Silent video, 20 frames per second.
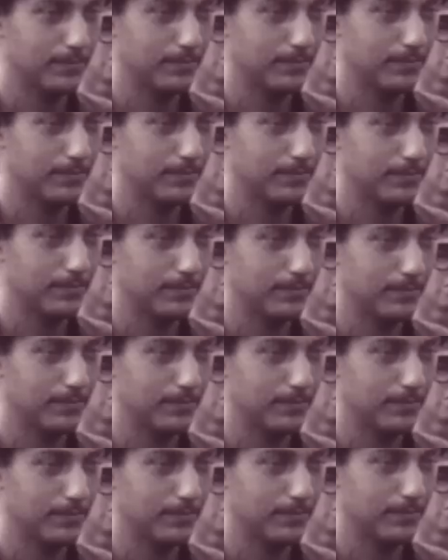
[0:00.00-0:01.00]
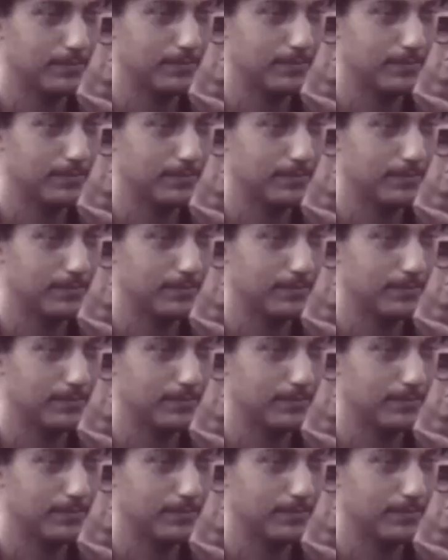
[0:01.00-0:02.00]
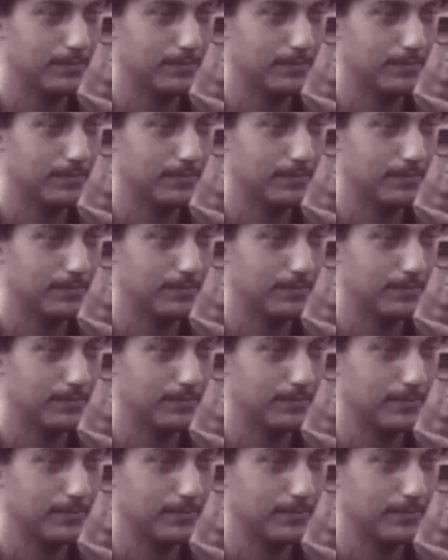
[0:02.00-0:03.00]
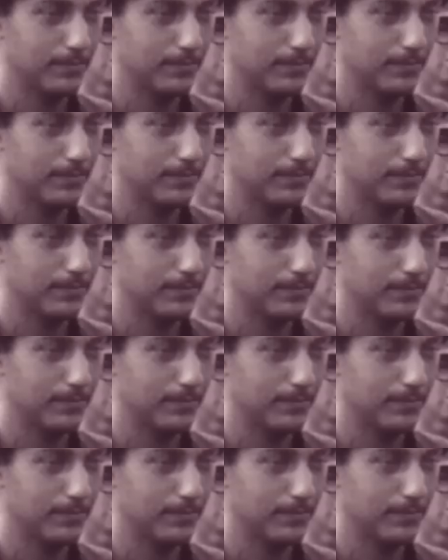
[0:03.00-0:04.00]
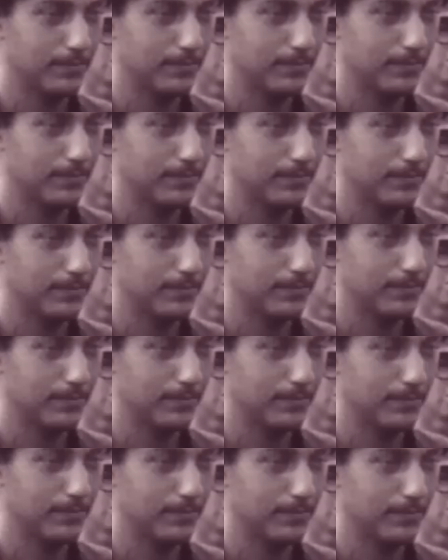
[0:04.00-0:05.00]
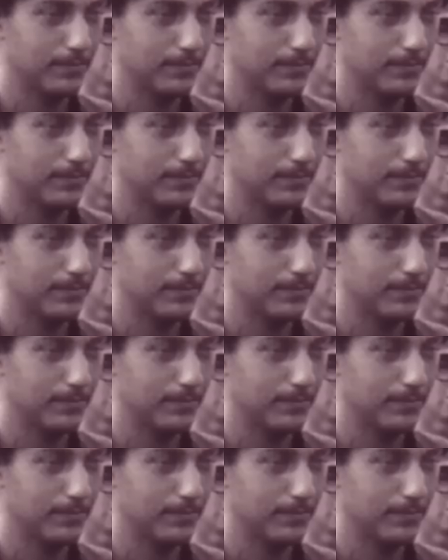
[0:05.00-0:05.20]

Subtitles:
[no speech]